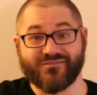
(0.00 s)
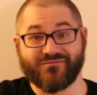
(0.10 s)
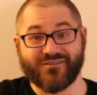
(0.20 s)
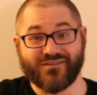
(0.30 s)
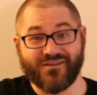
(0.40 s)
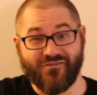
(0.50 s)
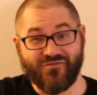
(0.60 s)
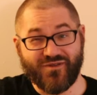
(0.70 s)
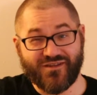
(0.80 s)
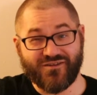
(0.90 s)
if the
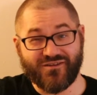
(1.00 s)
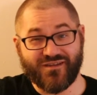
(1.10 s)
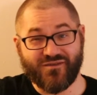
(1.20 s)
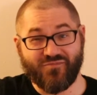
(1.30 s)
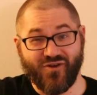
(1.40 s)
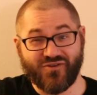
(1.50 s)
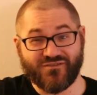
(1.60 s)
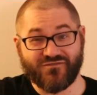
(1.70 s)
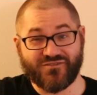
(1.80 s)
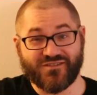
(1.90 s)
government couldn't get
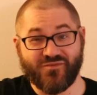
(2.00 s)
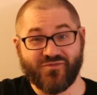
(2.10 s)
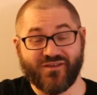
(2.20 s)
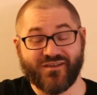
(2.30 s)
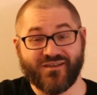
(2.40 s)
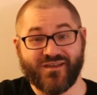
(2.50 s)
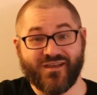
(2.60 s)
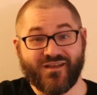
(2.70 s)
parts for something,